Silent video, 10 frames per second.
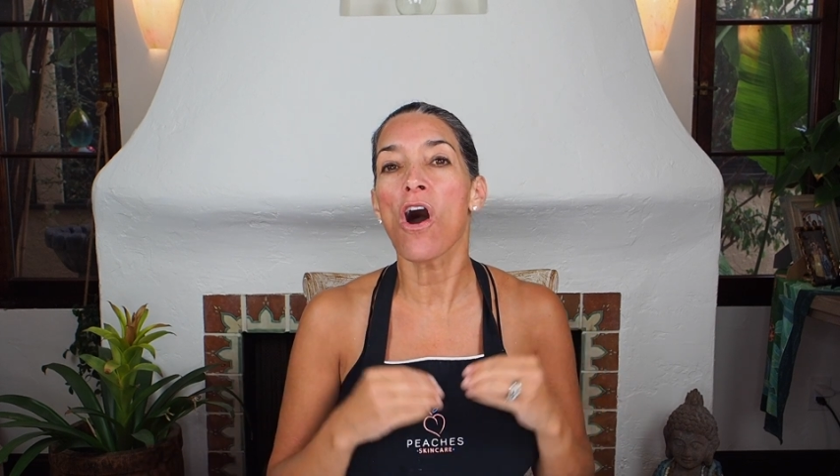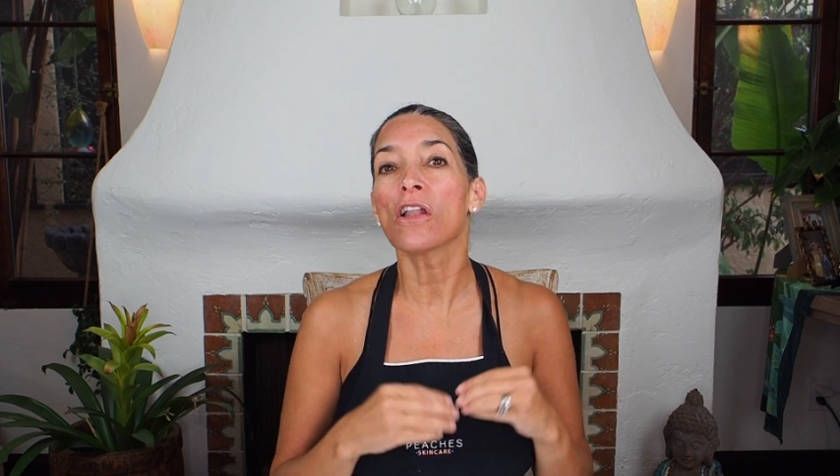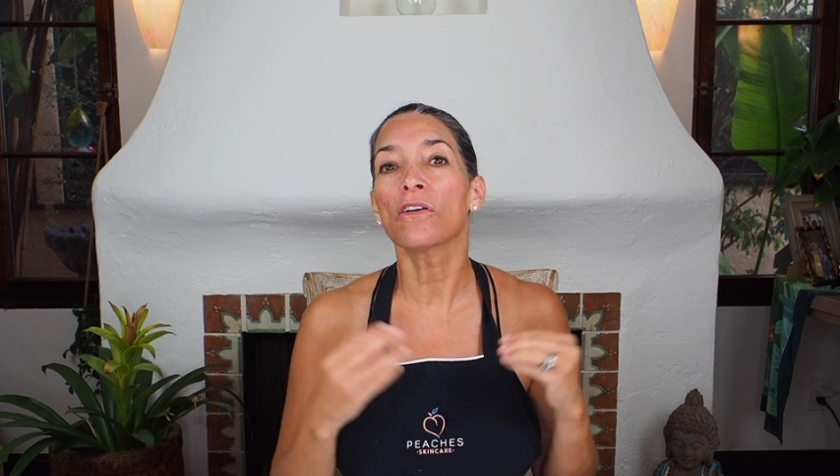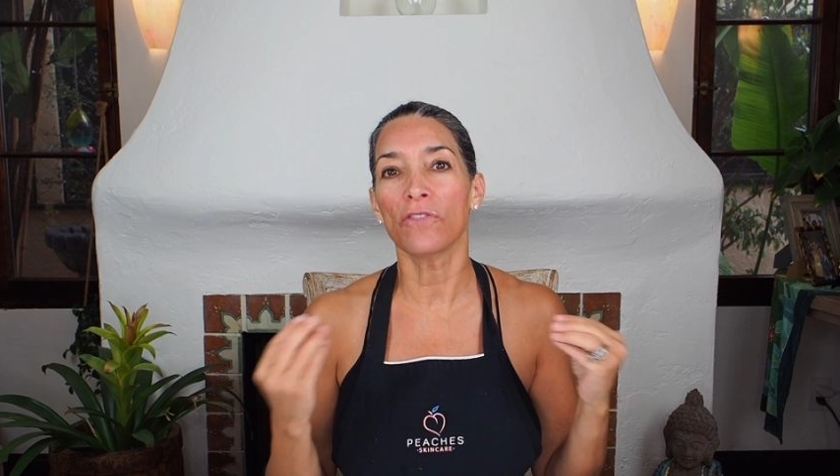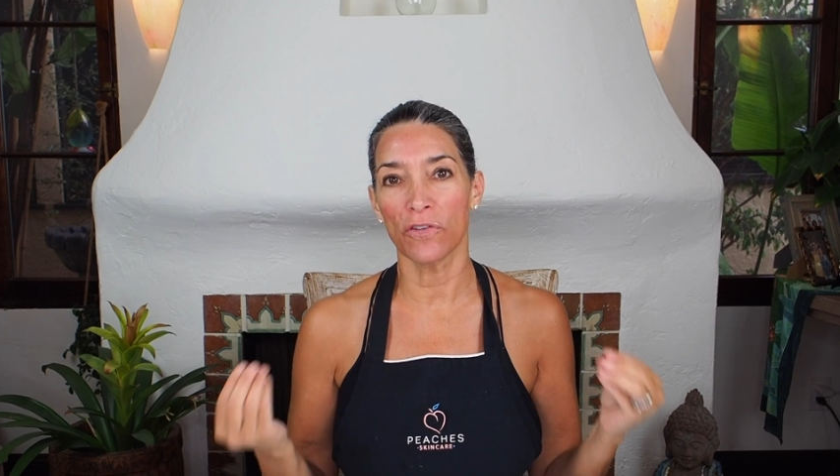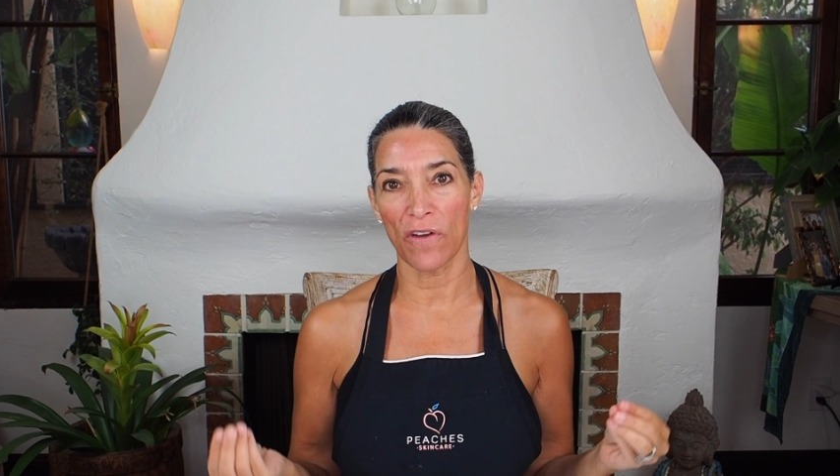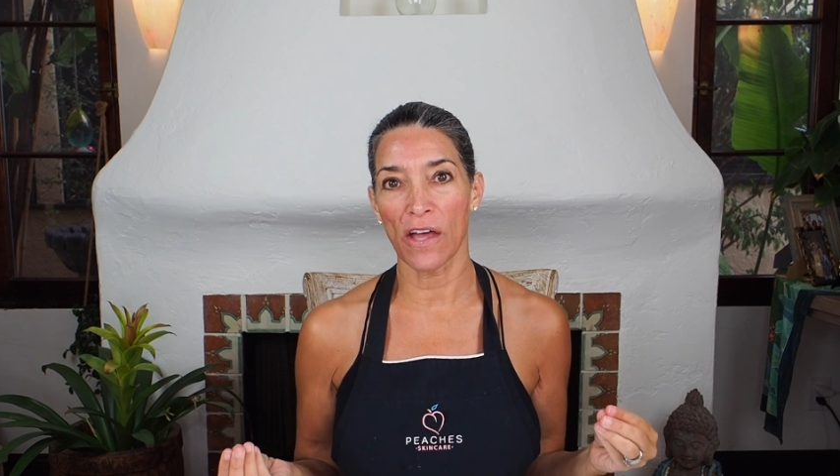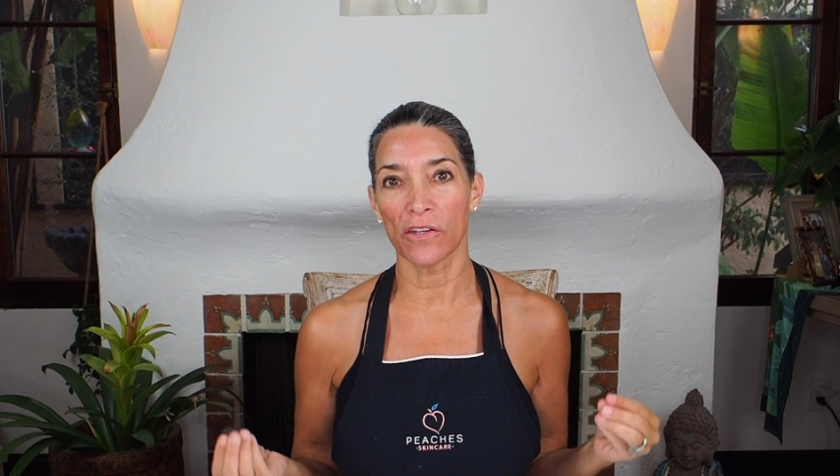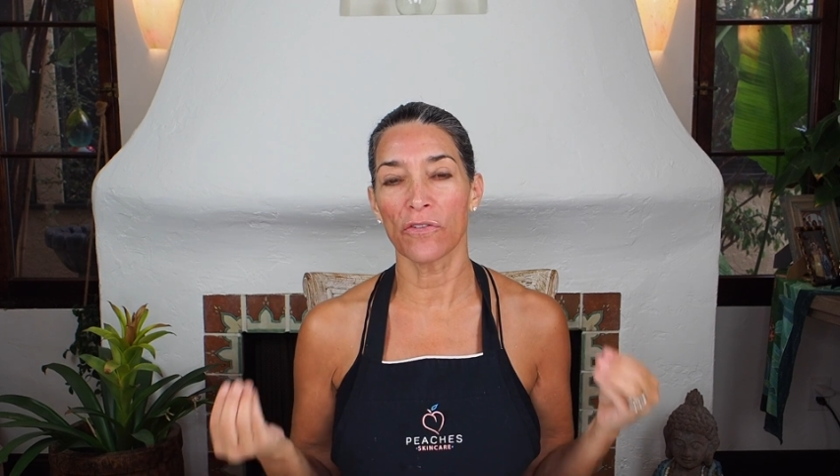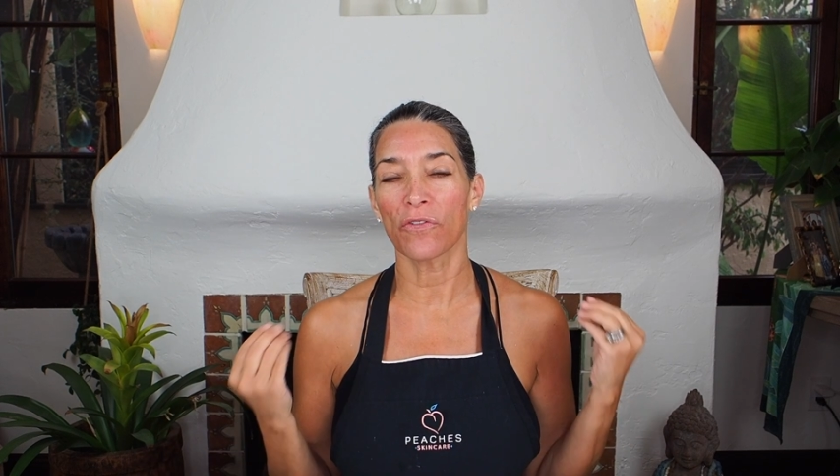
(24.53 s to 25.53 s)
all of you
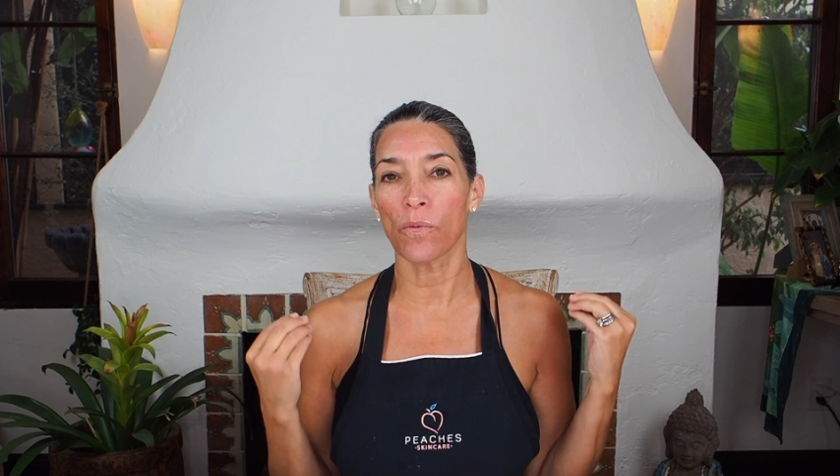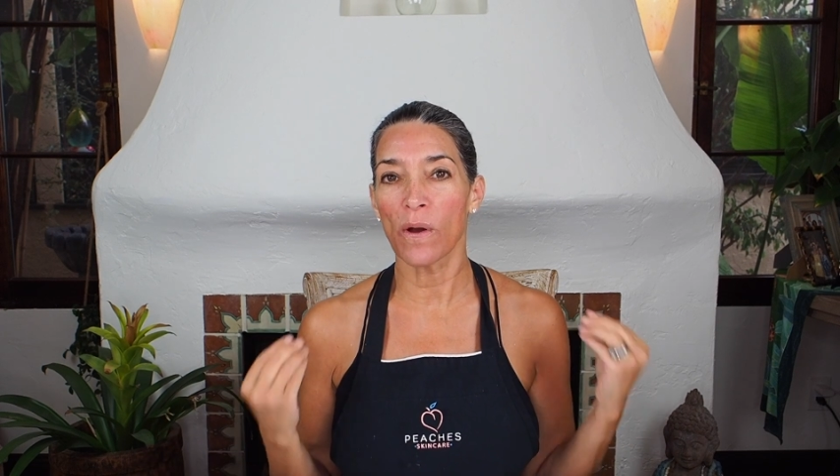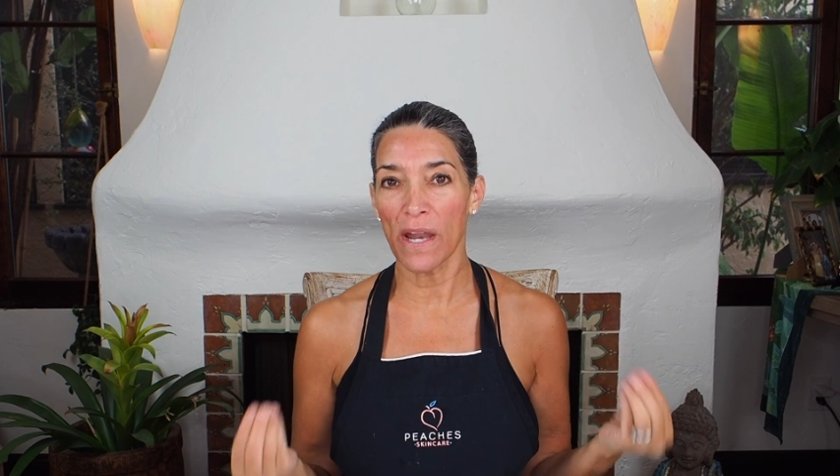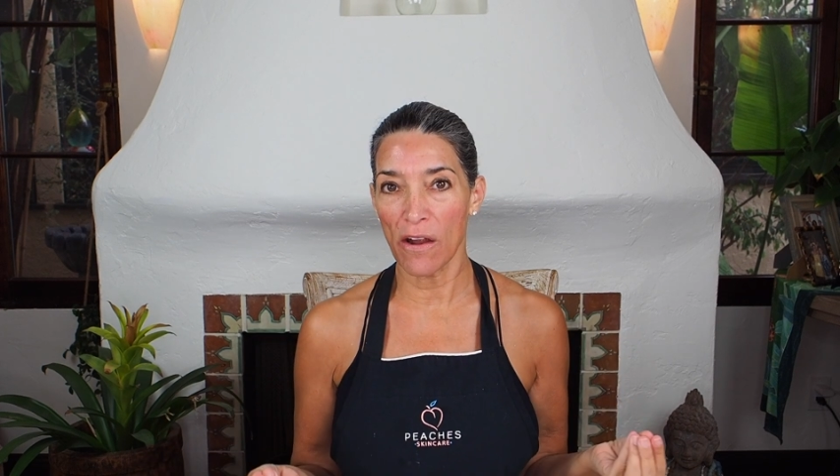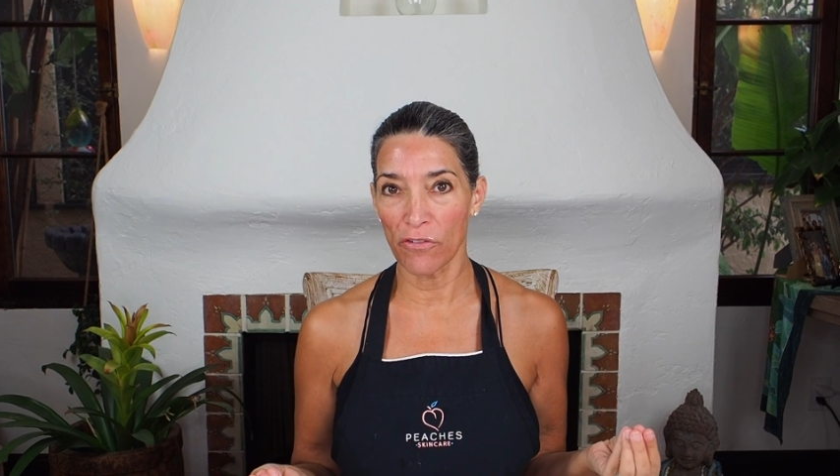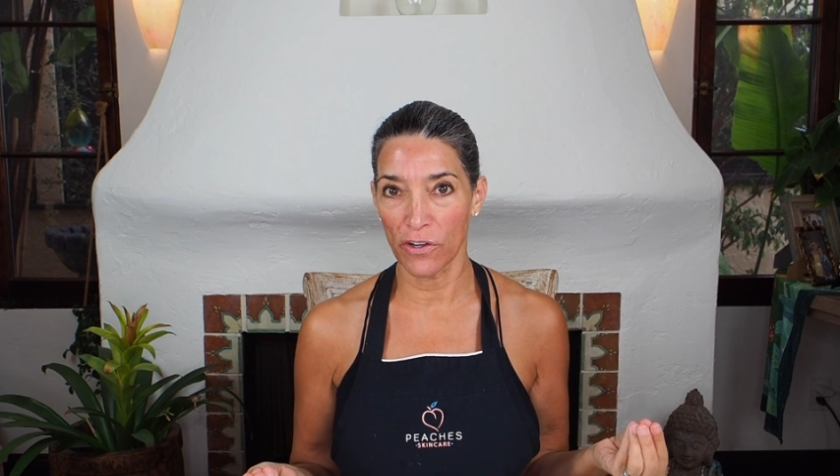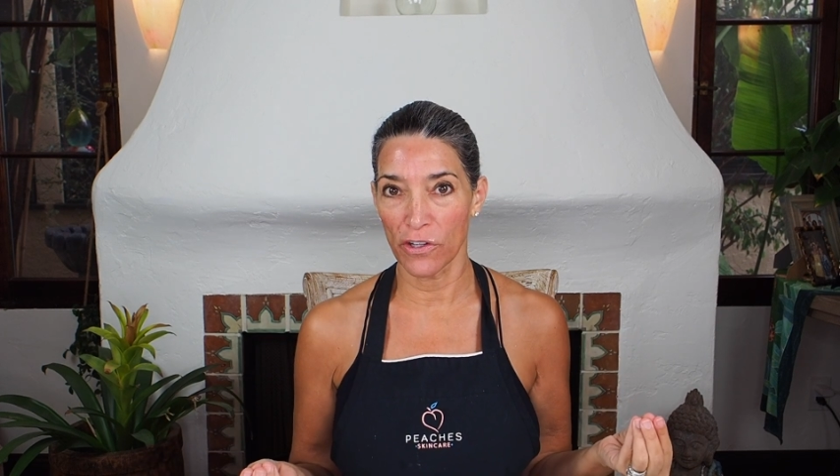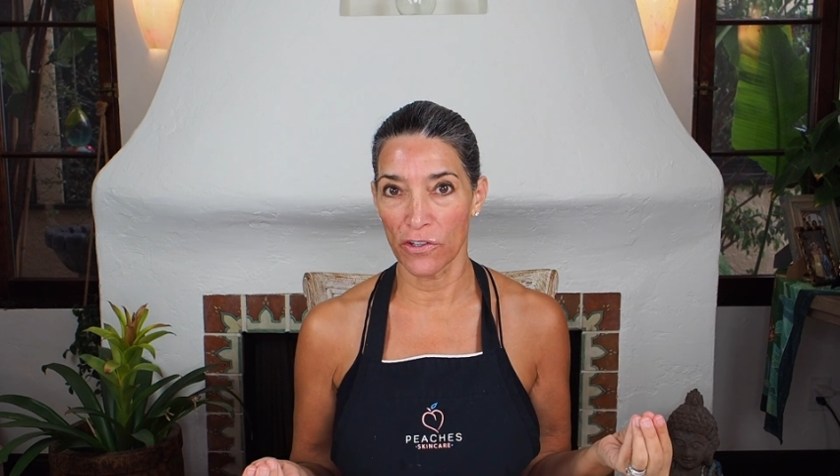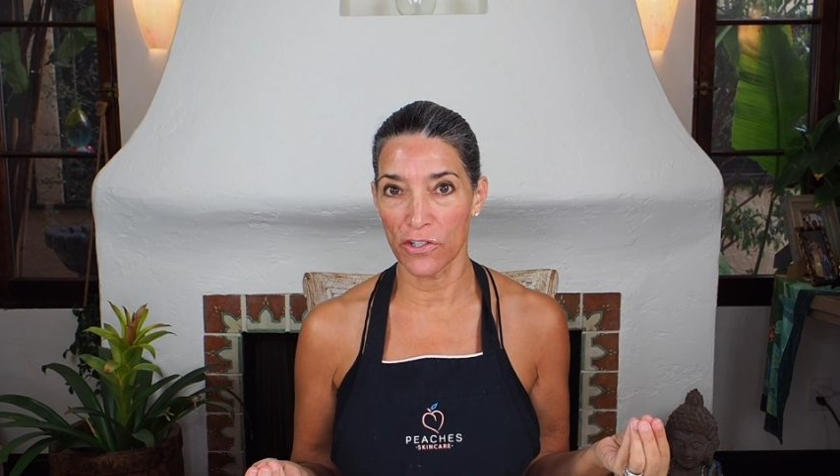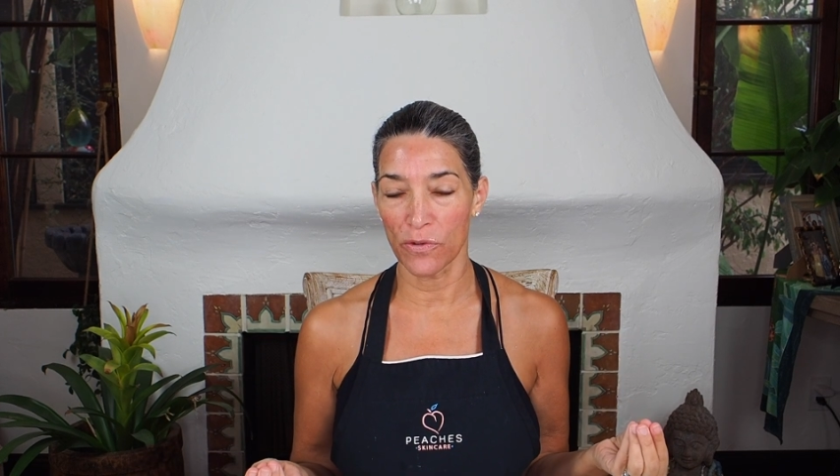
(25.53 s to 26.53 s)
value for whatever
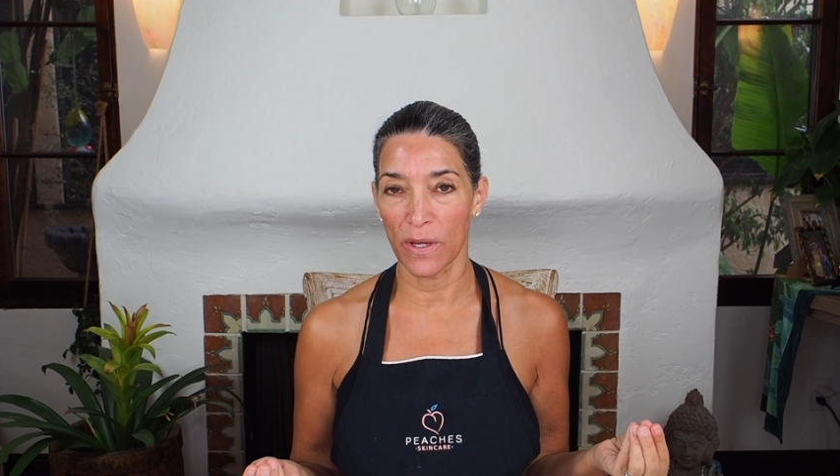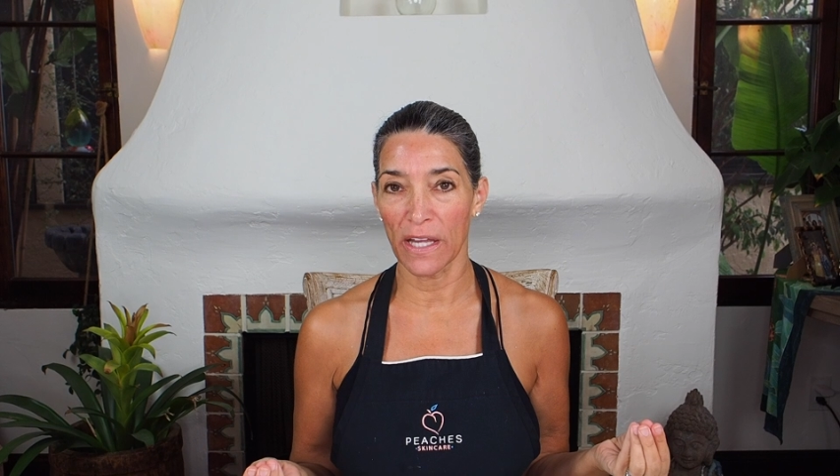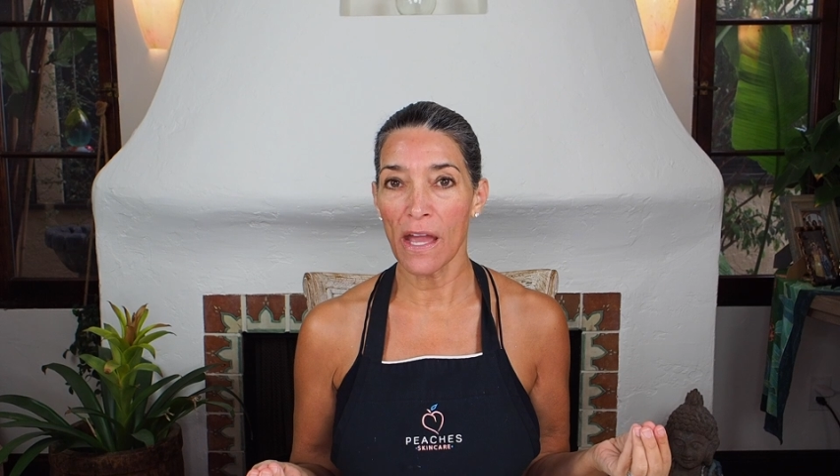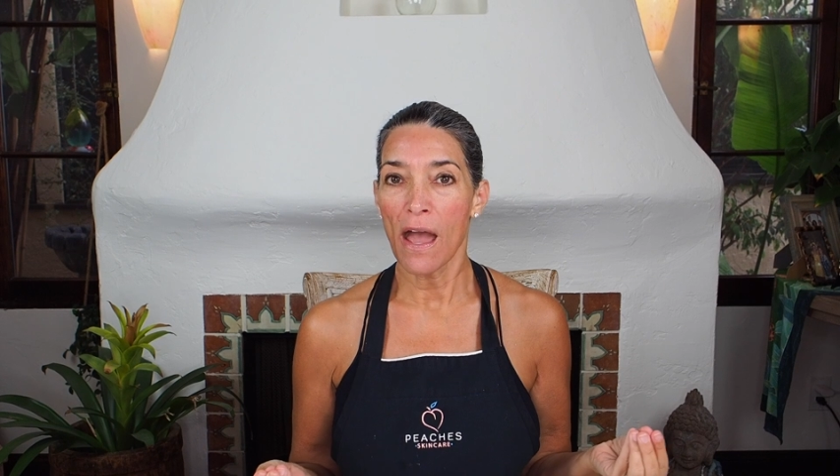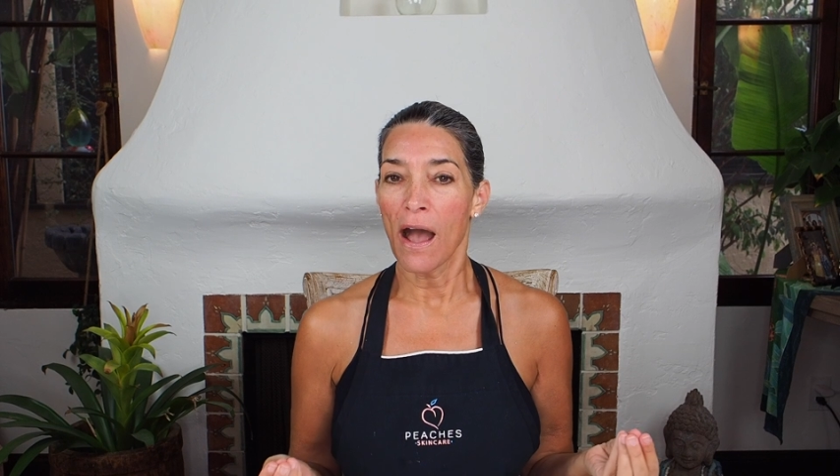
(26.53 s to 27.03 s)
you're doing.